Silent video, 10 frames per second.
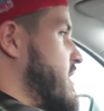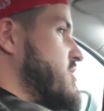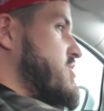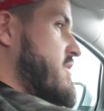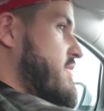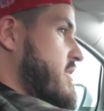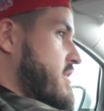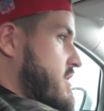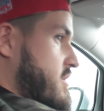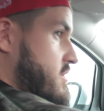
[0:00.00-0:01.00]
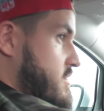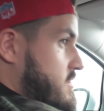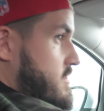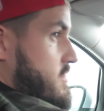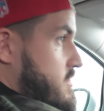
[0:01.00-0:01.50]
Bare traffic. And take bare
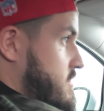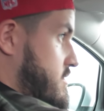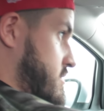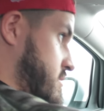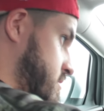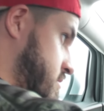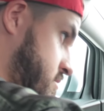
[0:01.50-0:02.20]
pictures to traffic, bro.